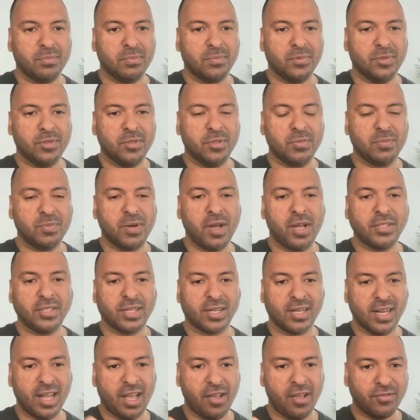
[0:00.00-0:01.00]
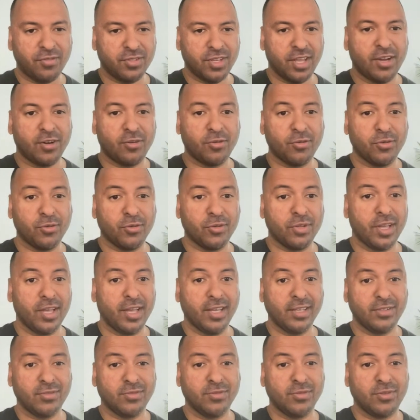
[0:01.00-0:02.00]
these project life cycle
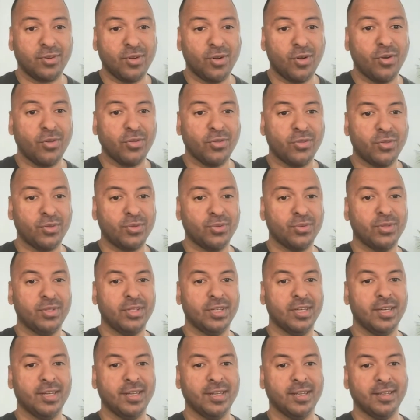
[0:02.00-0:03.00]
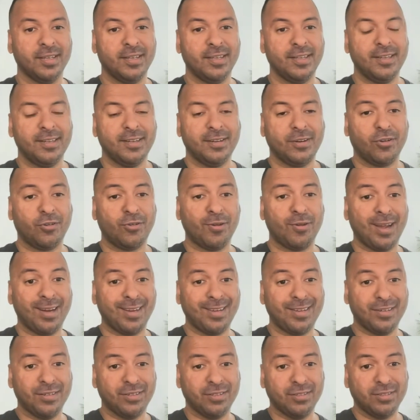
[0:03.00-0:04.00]
has gone through the
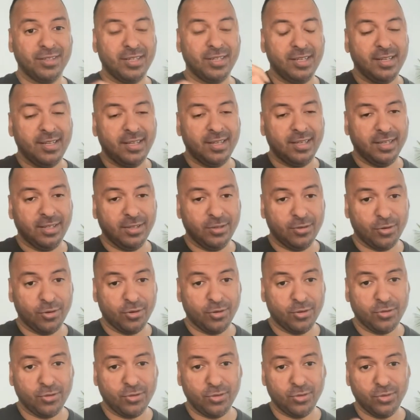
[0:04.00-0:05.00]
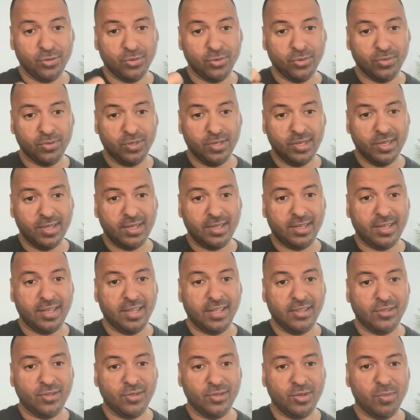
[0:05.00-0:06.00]
grinder in order to
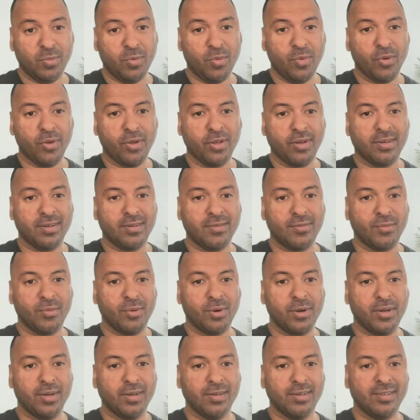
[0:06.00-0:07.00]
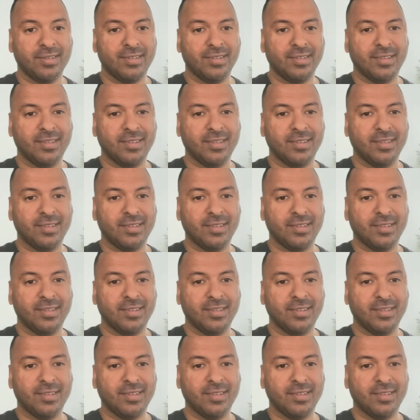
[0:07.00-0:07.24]
get to the point where